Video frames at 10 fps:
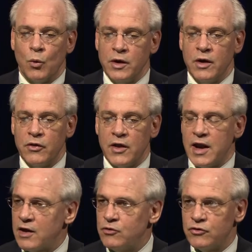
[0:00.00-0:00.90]
we know that
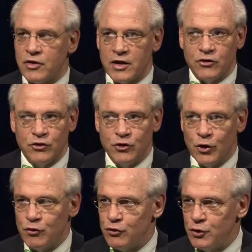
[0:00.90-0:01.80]
exercise is
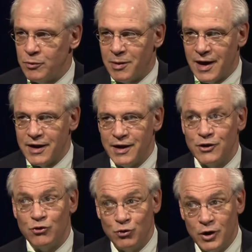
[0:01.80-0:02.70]
good for your body.
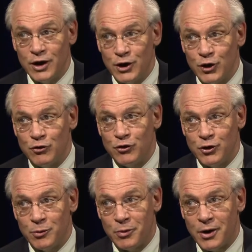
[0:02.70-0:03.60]
It's really good for
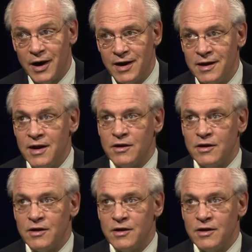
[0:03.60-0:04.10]
your brain.